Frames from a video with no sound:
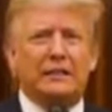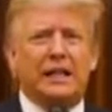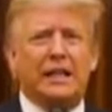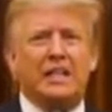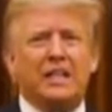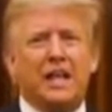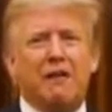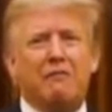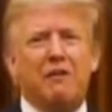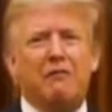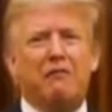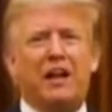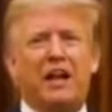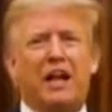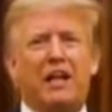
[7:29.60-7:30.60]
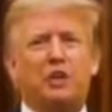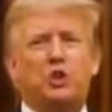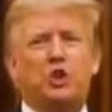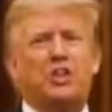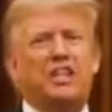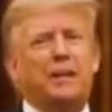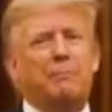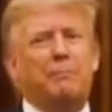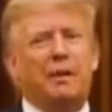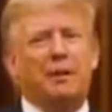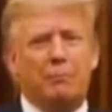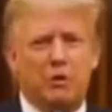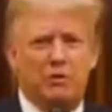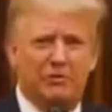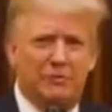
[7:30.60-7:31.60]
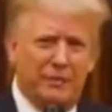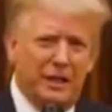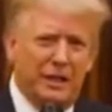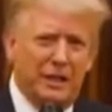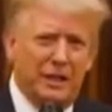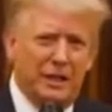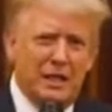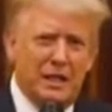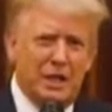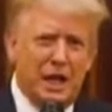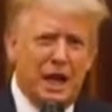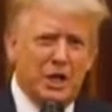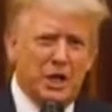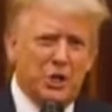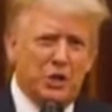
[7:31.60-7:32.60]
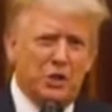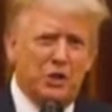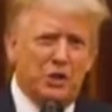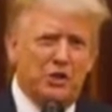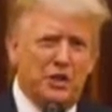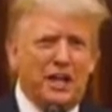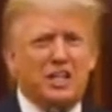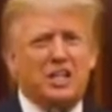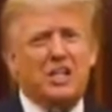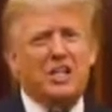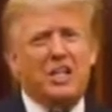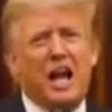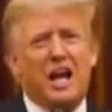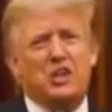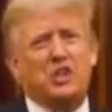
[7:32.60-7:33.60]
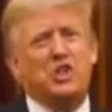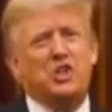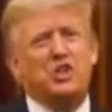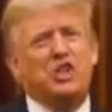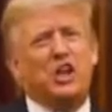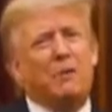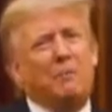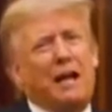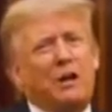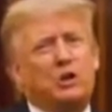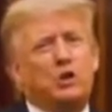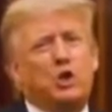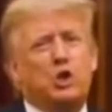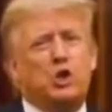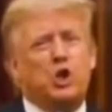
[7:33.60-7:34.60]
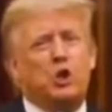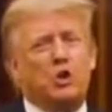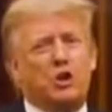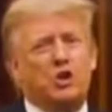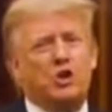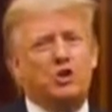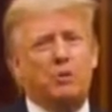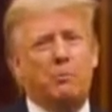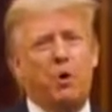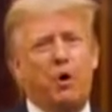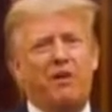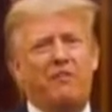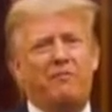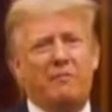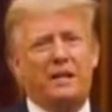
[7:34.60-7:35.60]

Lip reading: It never failed to deeply move me. I knew that they did not just come out to show their support of